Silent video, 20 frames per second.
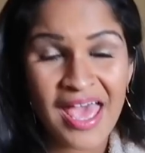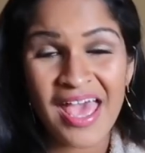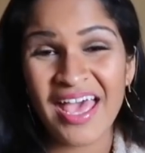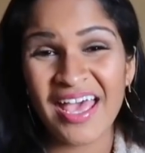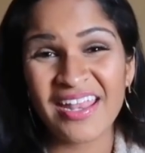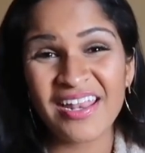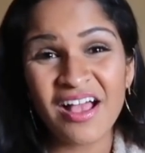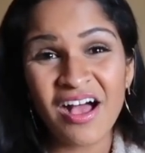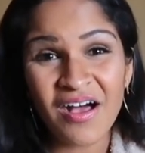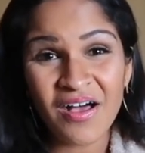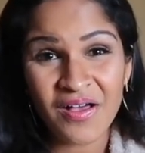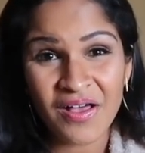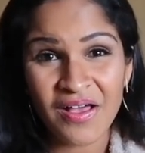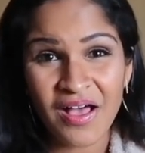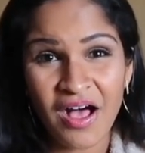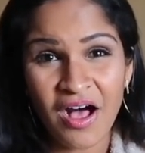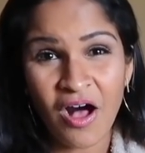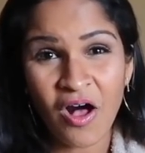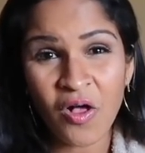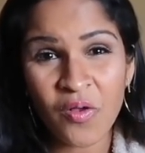And
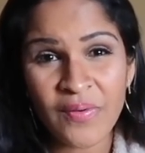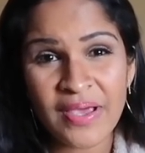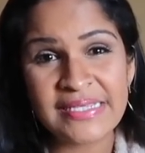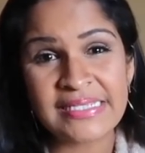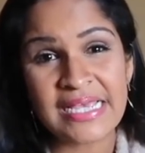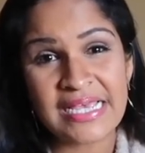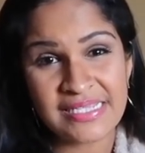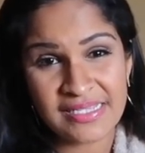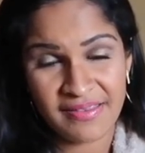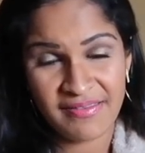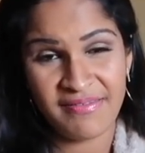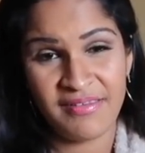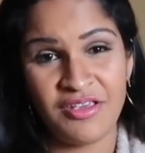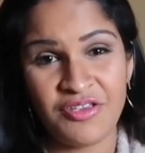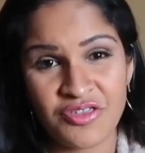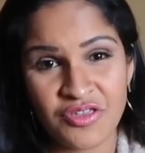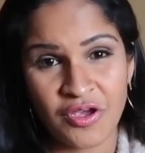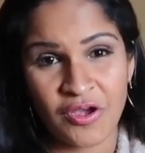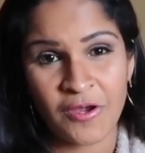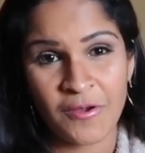always as a
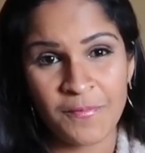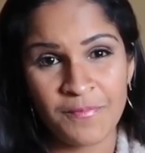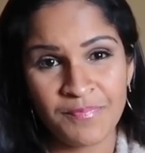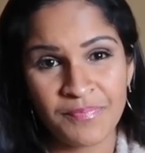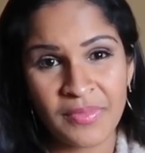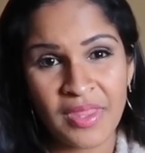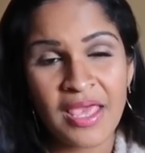teacher,